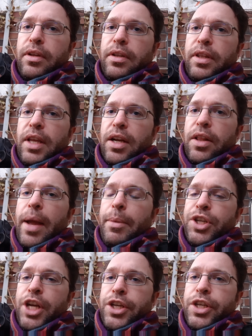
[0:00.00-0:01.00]
the climate
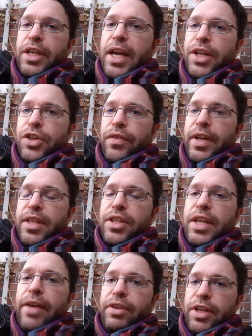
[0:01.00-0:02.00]
change catastrophe in the
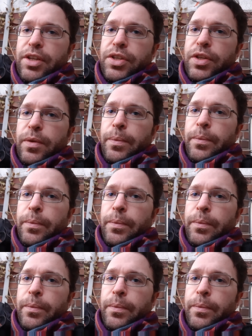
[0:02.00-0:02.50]
70s.